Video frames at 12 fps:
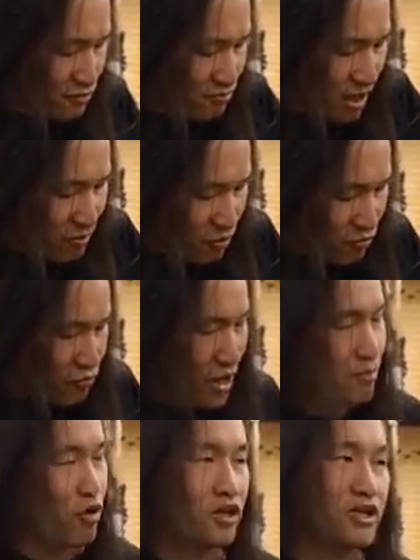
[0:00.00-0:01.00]
maple
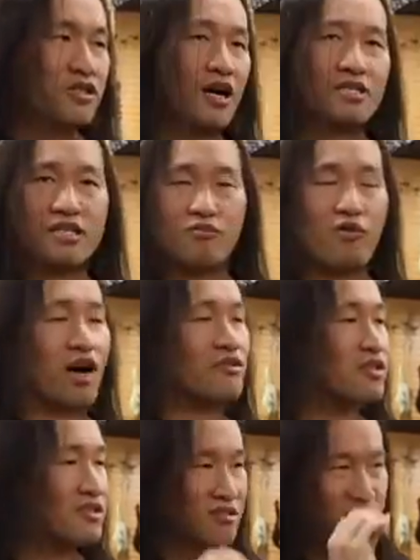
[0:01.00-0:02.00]
fretboard guitar, it's say, wow,
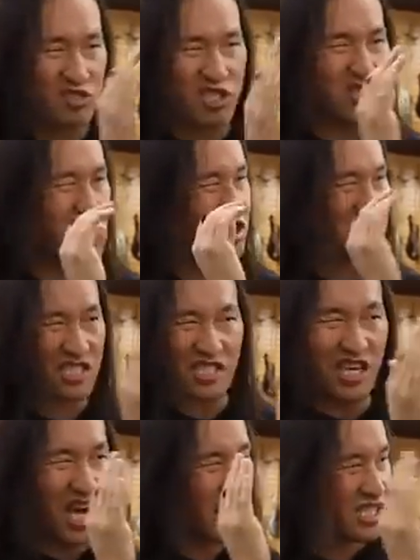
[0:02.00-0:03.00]
this just
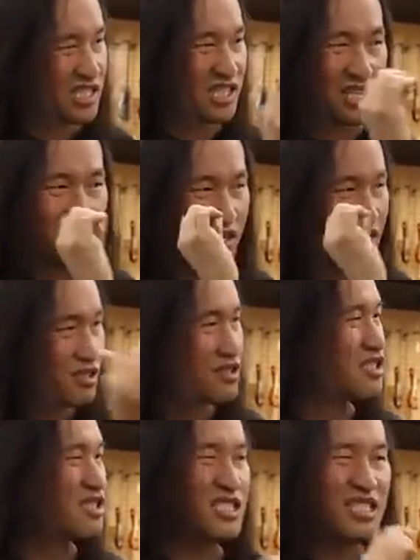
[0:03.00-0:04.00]
kicks
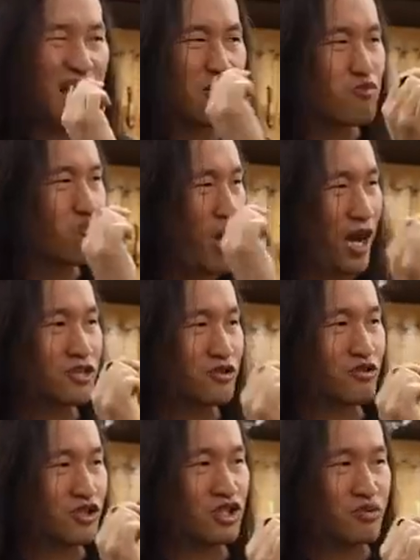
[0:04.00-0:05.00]
in. Just get right
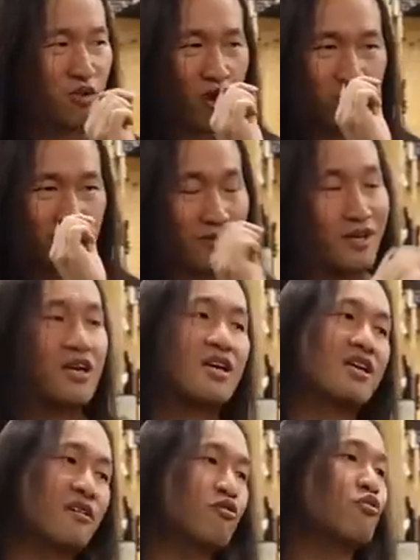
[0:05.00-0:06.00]
to the spot. You,
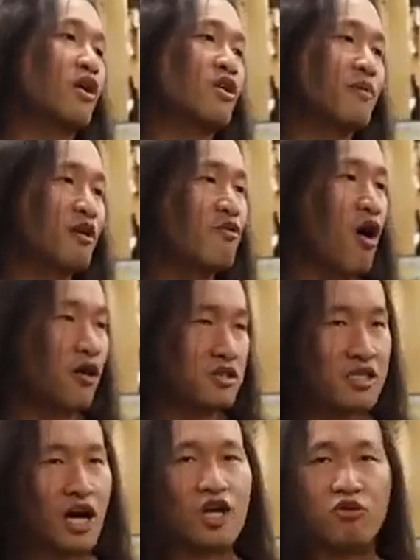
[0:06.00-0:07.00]
If you want to be a rock
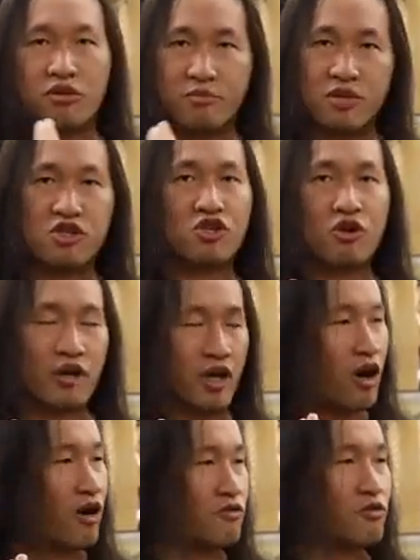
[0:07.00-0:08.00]
star, you want to be
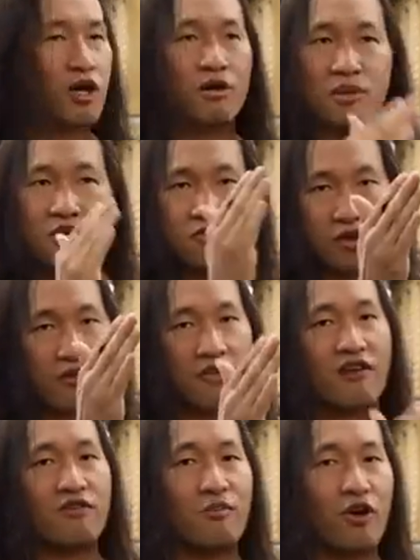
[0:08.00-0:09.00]
showing off, you want to be in front of
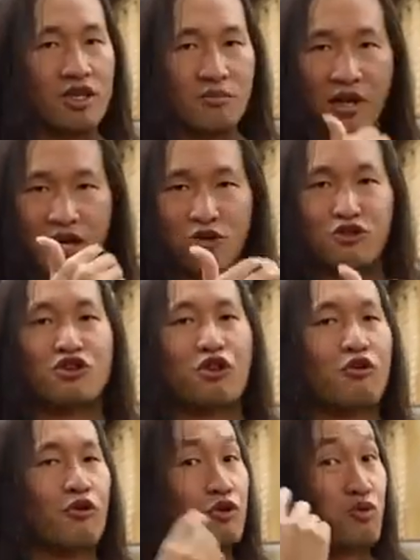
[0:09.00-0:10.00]
everybody playing your
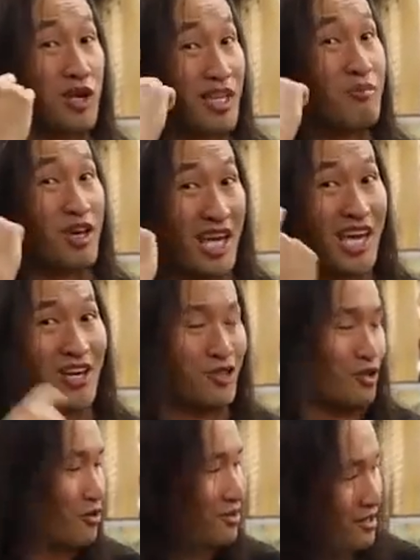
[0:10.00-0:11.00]
solo, you want them to hear
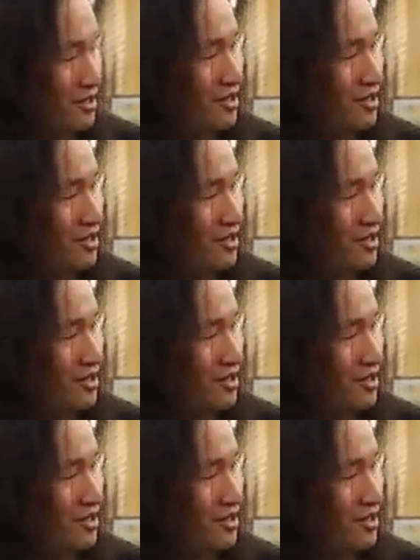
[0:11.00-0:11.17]
you,